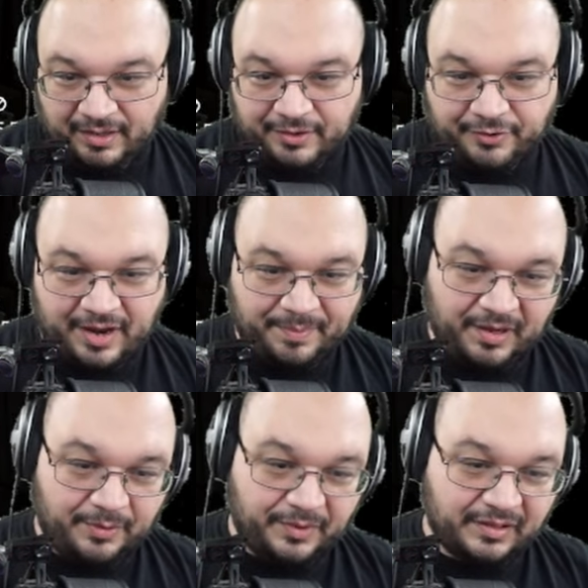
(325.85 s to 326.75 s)
The create
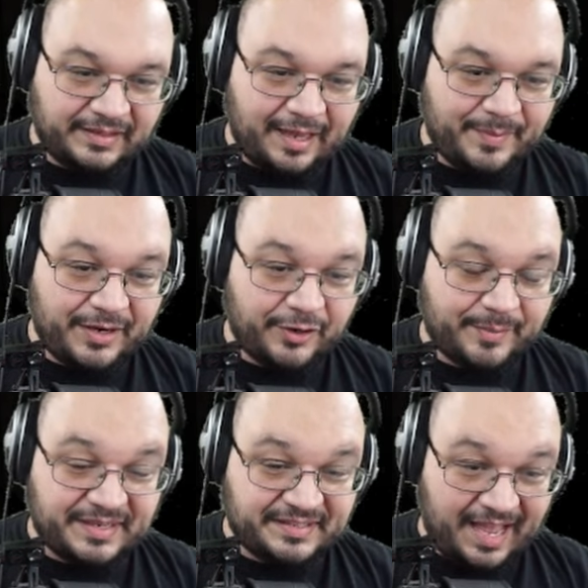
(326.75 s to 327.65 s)
button will allow me to go to
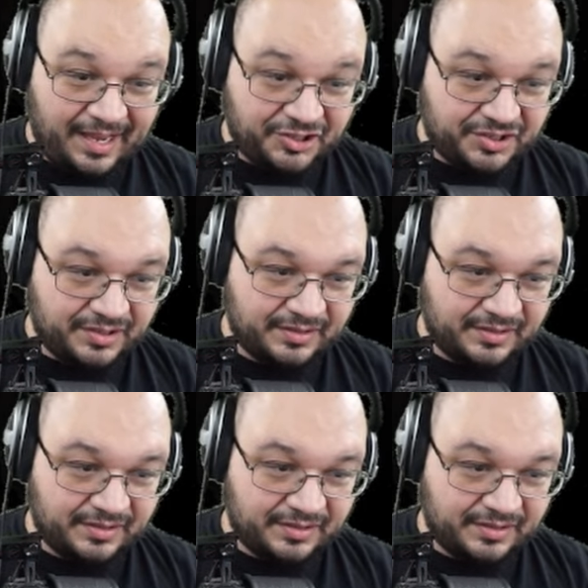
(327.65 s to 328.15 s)
my stash